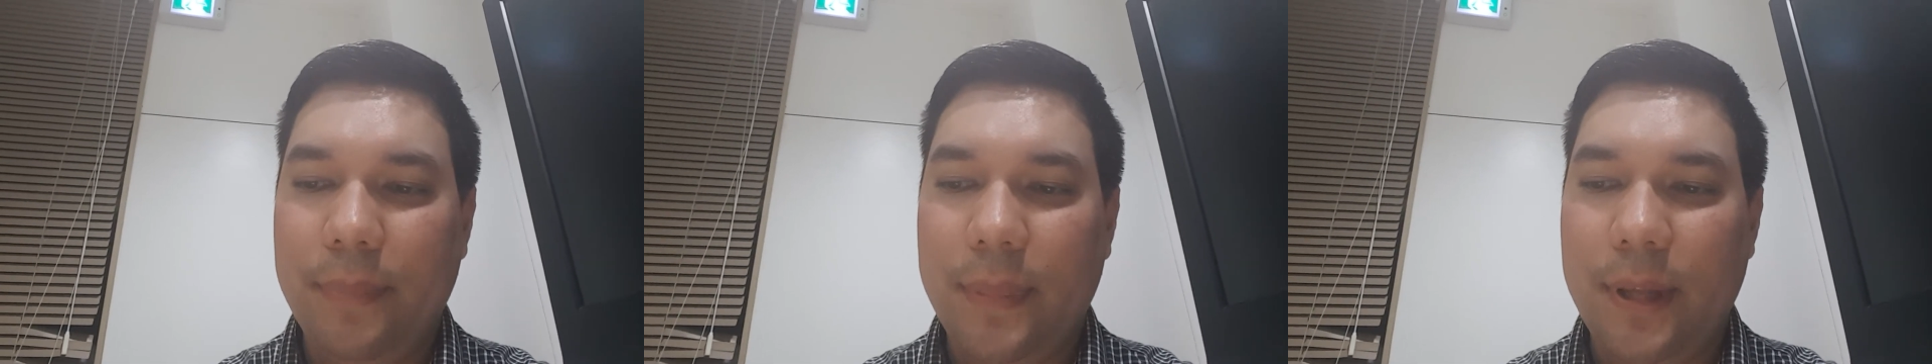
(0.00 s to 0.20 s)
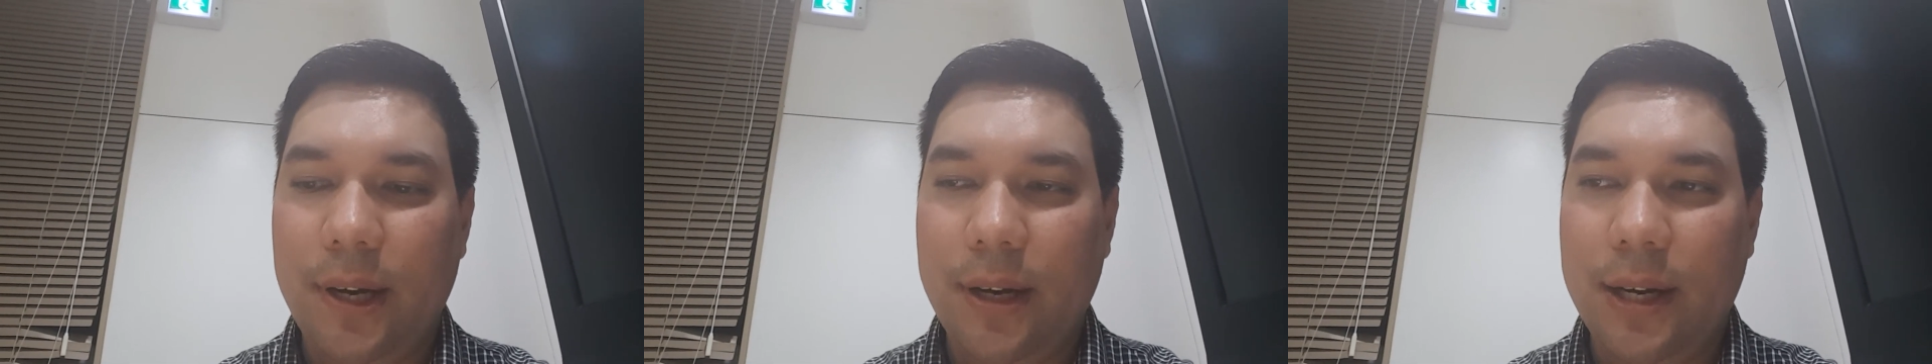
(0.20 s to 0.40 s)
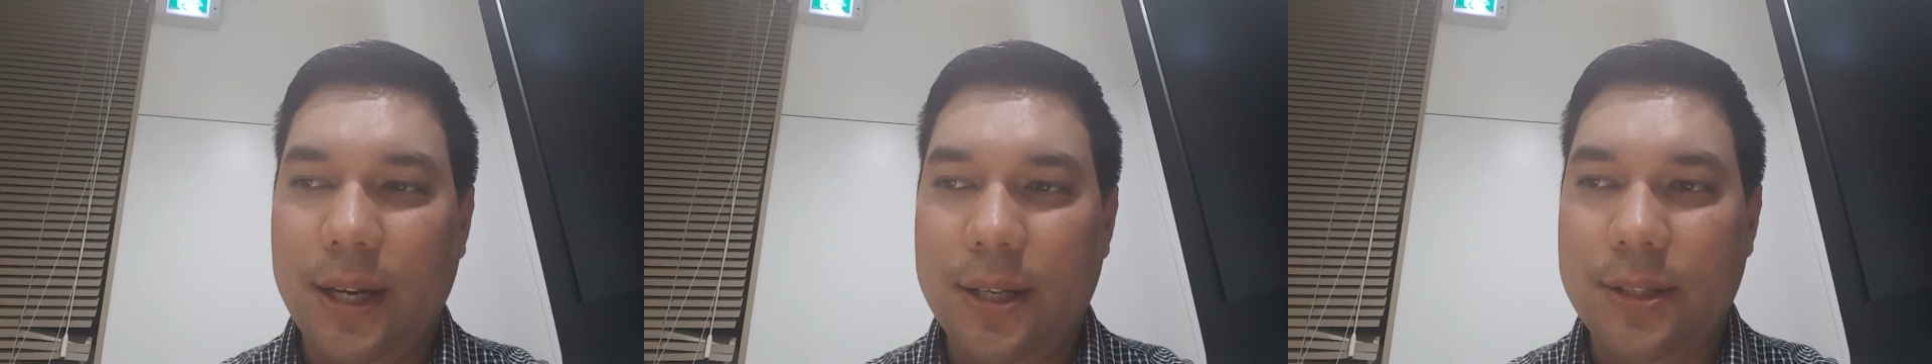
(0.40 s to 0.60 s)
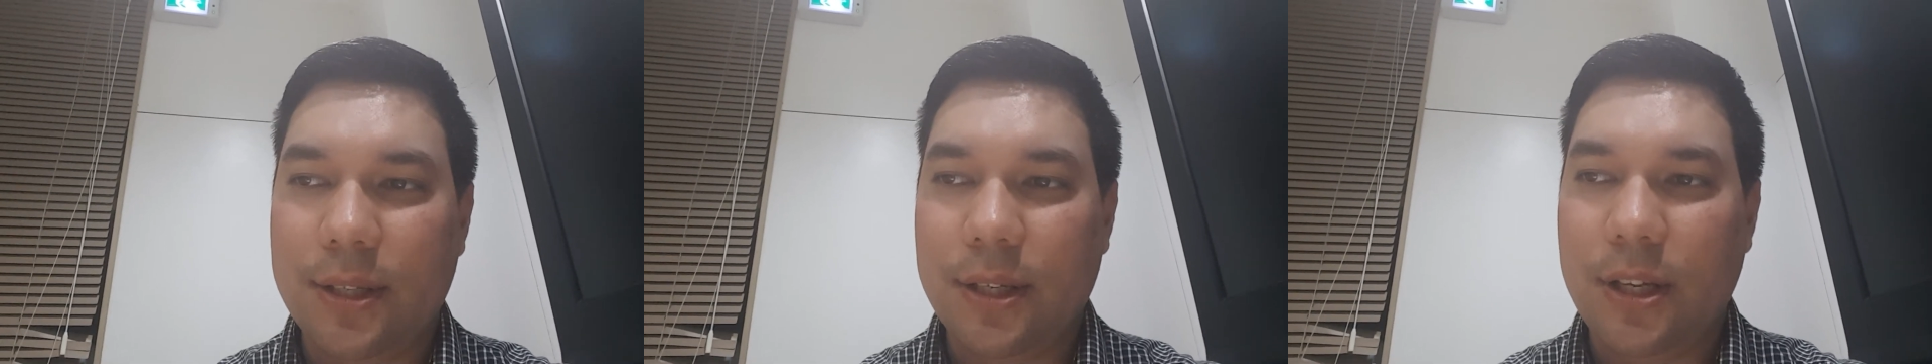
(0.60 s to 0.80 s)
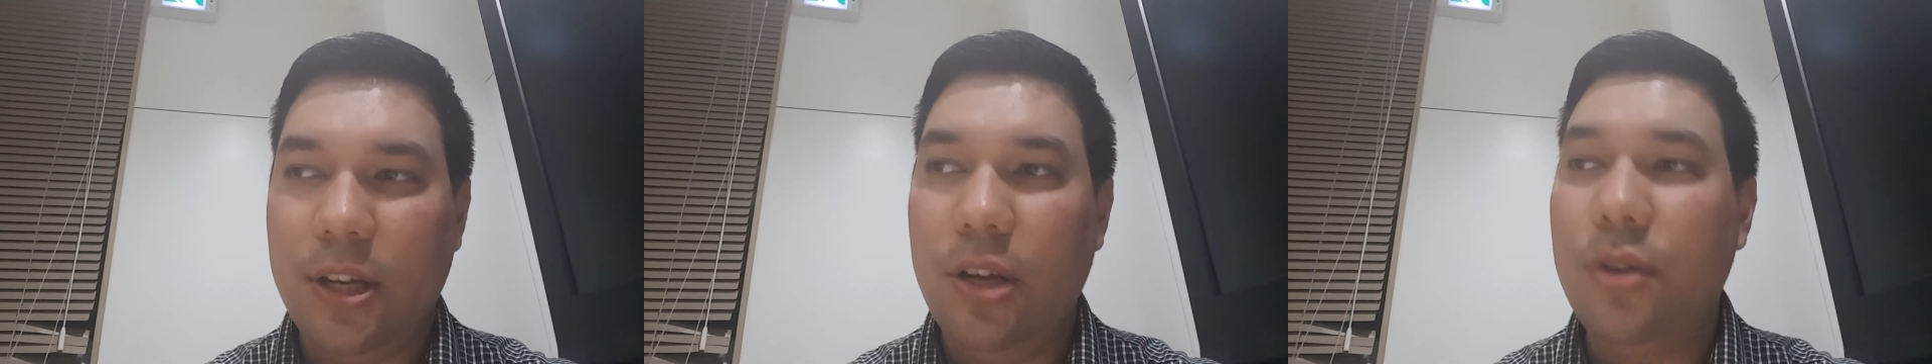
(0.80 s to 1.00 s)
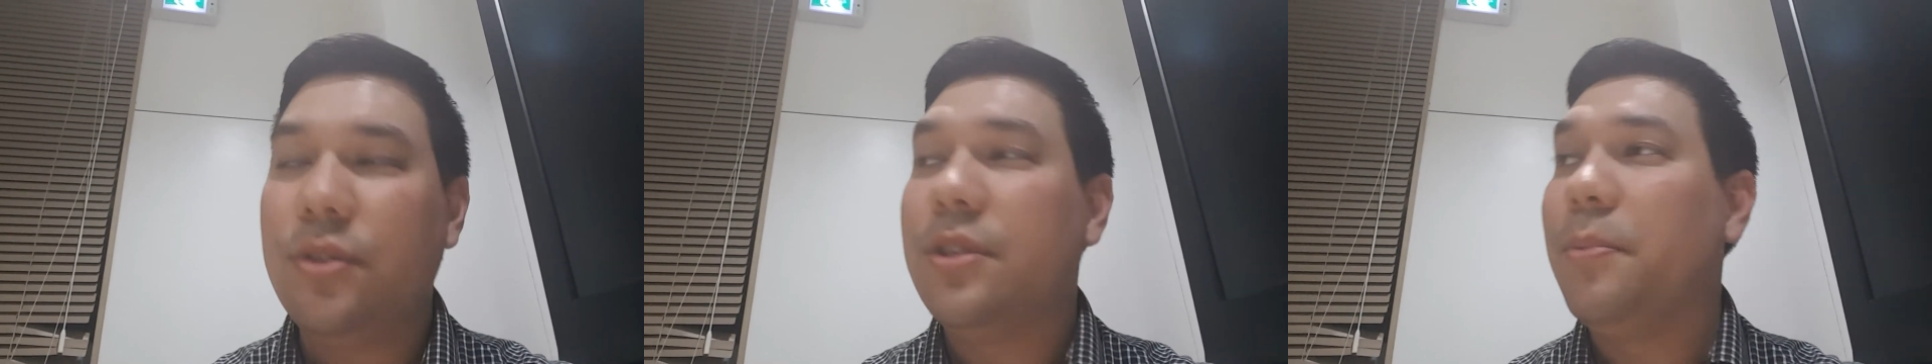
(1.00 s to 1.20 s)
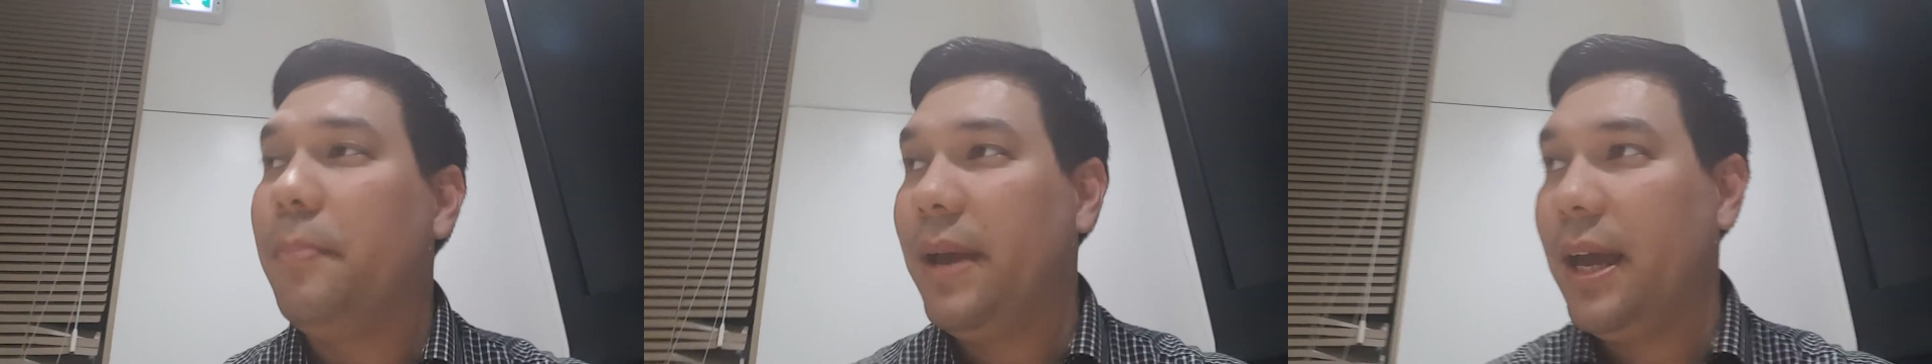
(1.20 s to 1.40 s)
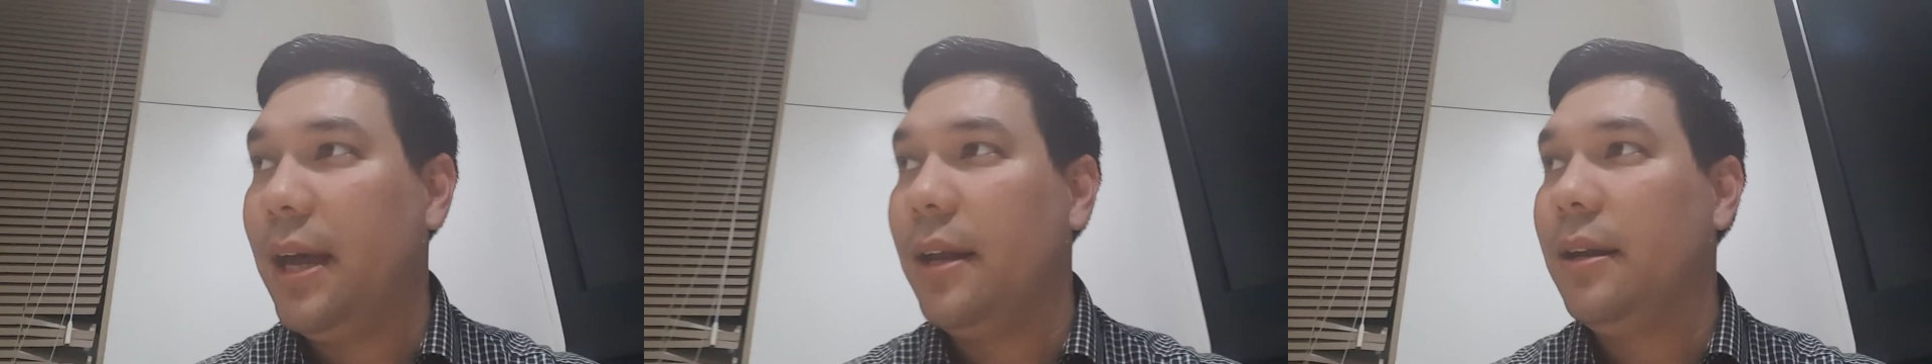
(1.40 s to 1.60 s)
there is a huge
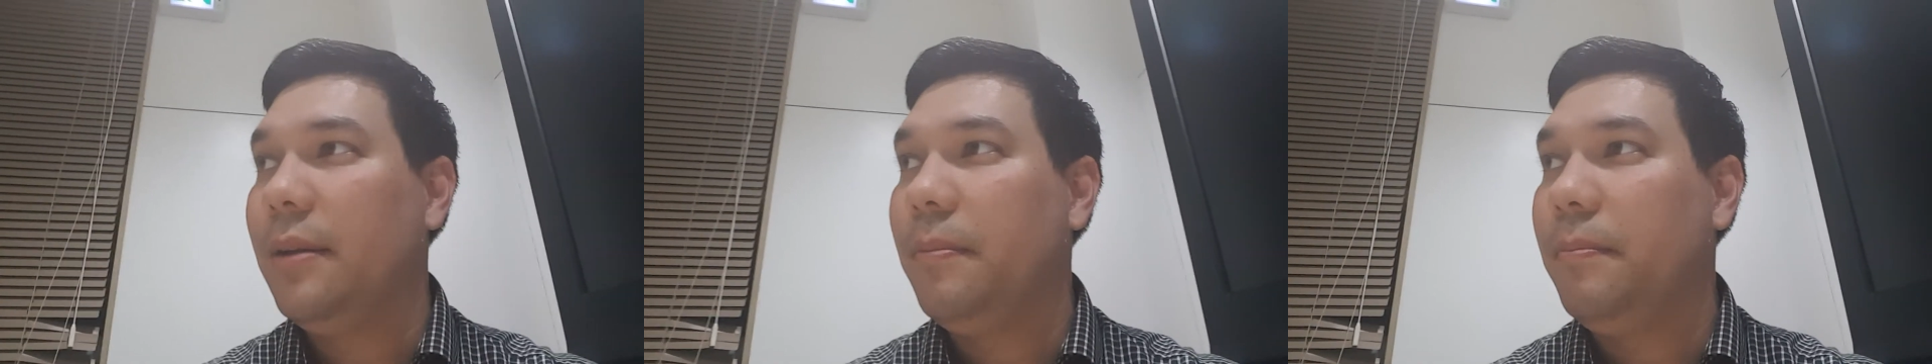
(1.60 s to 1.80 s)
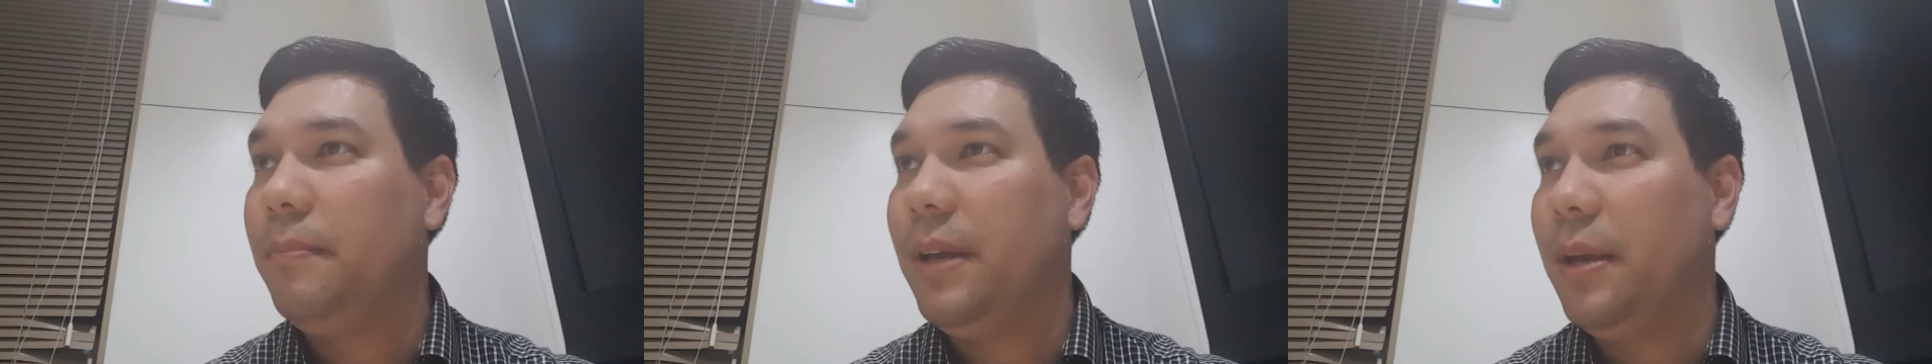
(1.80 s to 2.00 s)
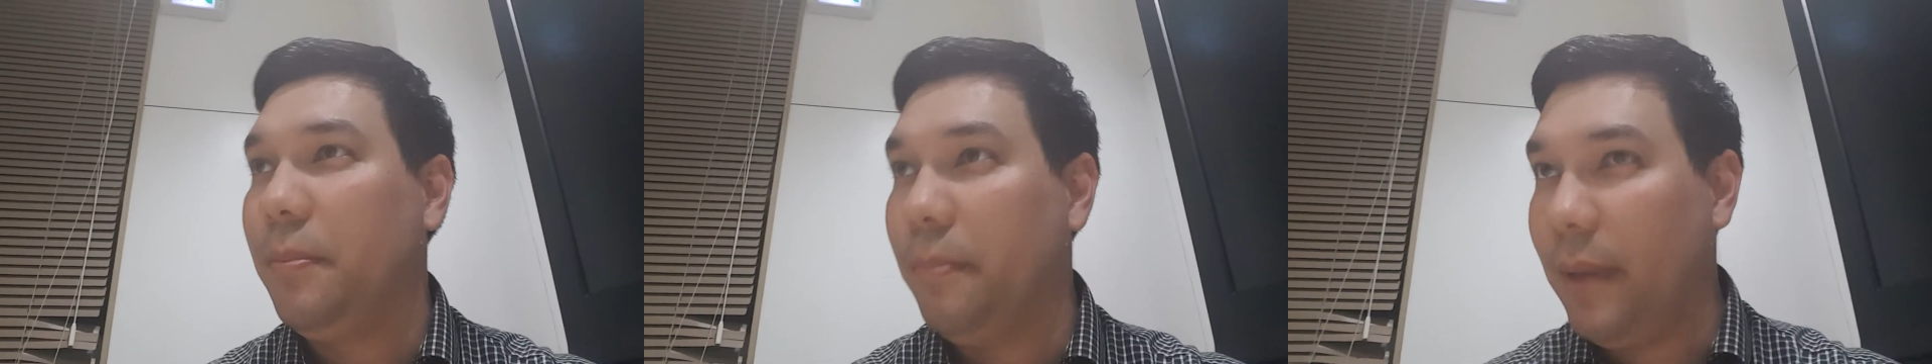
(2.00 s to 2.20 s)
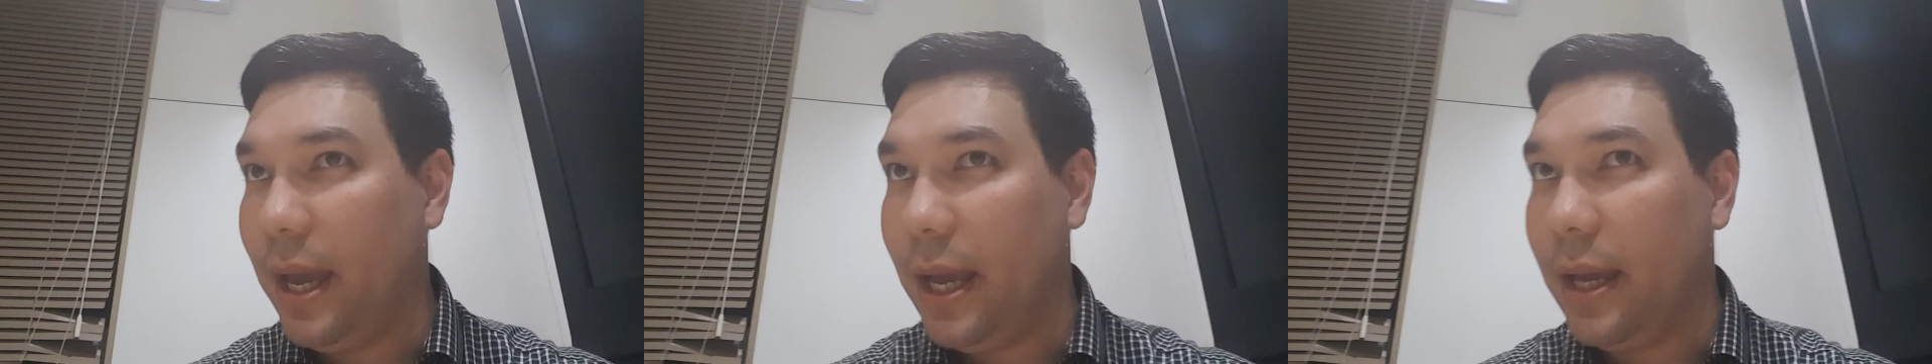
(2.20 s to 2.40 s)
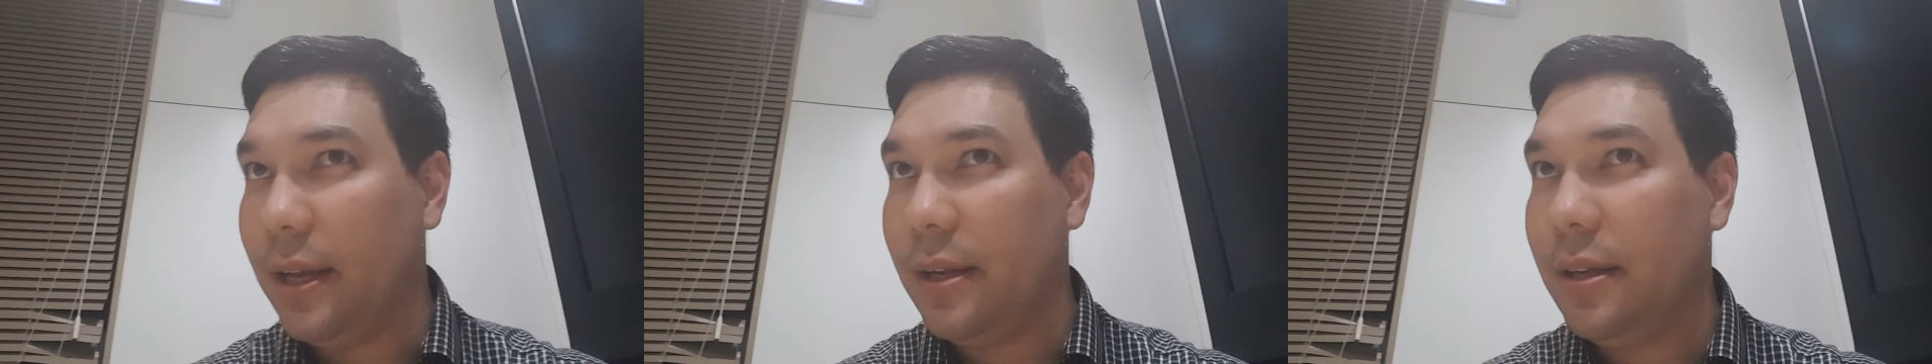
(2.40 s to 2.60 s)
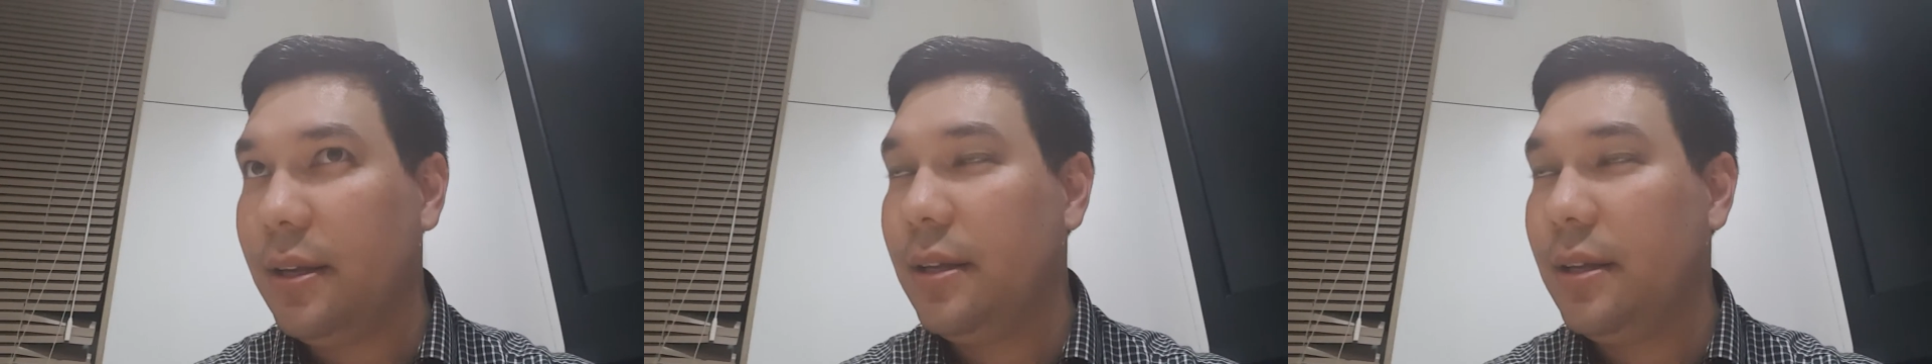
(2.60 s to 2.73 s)
demand being made